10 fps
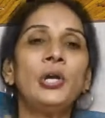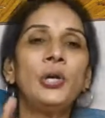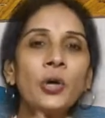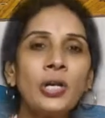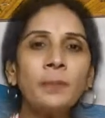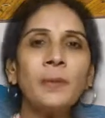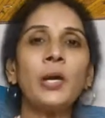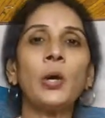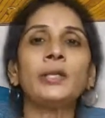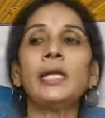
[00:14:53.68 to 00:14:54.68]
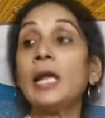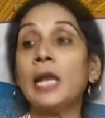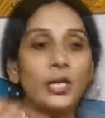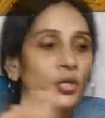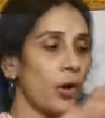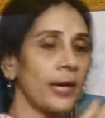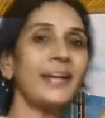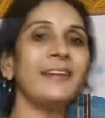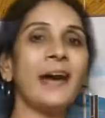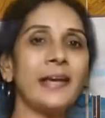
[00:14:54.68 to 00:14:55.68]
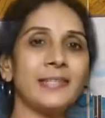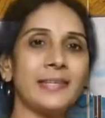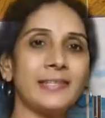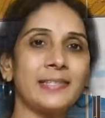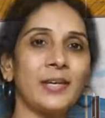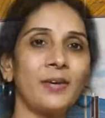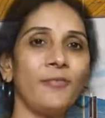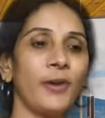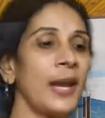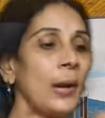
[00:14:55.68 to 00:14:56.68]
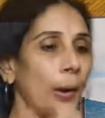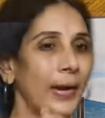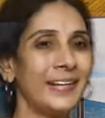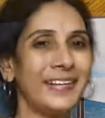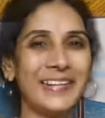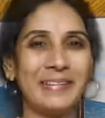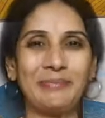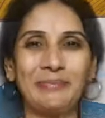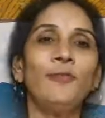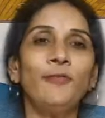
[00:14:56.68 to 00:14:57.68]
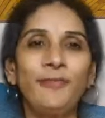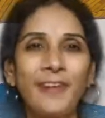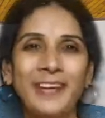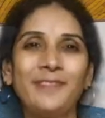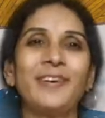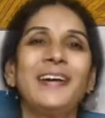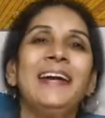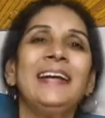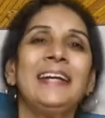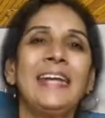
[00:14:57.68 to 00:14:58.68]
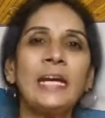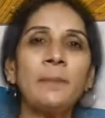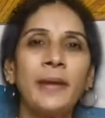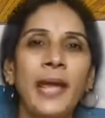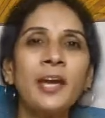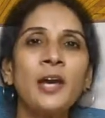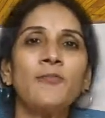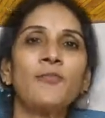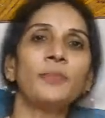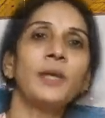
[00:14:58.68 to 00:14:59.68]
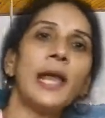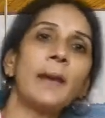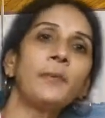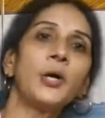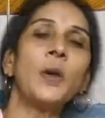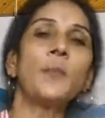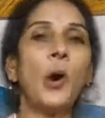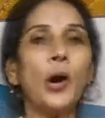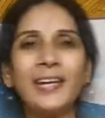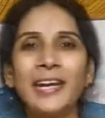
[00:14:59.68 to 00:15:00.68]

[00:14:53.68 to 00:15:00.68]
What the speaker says: don't be on the electronic devices for a longer time. 5, Take a break from the laptop or